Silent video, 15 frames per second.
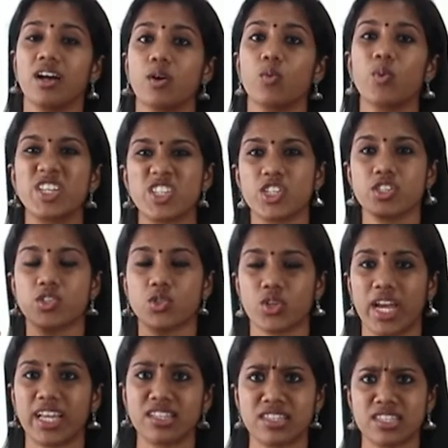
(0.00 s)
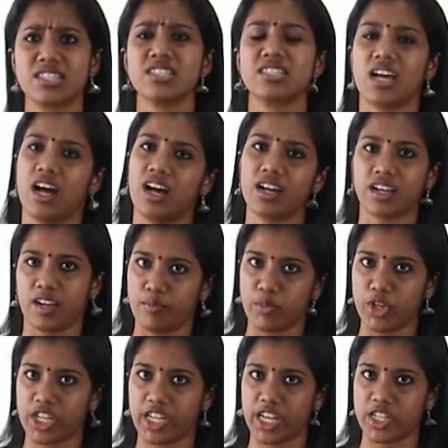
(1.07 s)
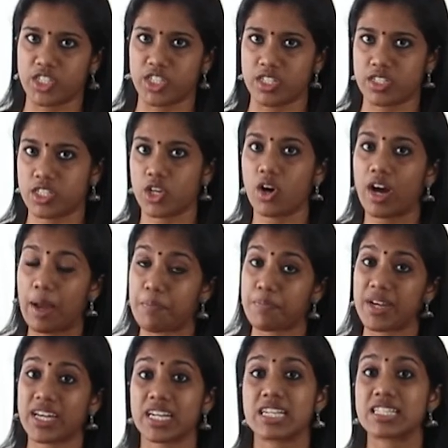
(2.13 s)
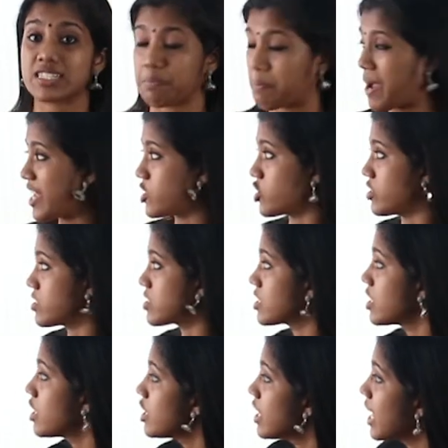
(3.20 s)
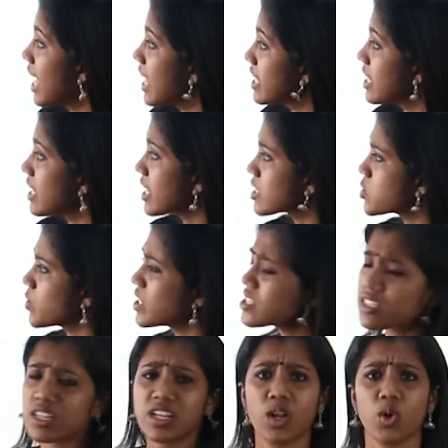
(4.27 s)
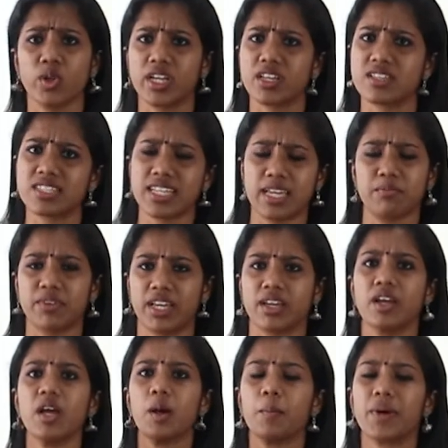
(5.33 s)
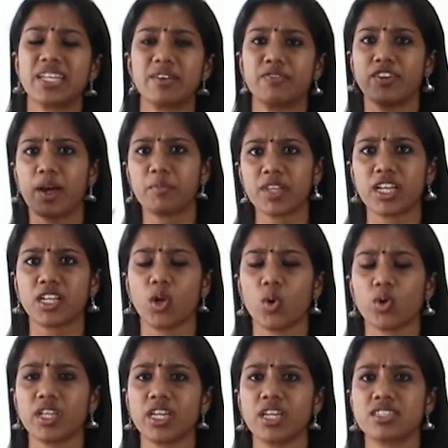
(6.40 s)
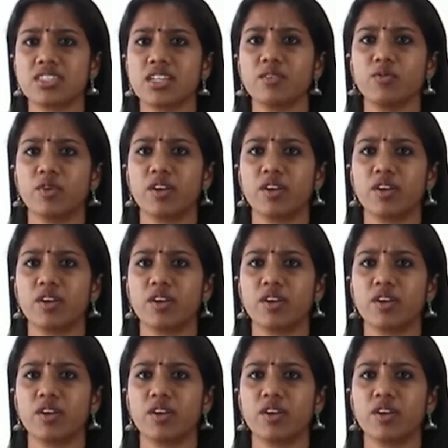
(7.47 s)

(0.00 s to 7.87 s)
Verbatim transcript: uh, which strengthens our communications. Your appearance matters. And next one is clothing, same thing. But from the clothing itself,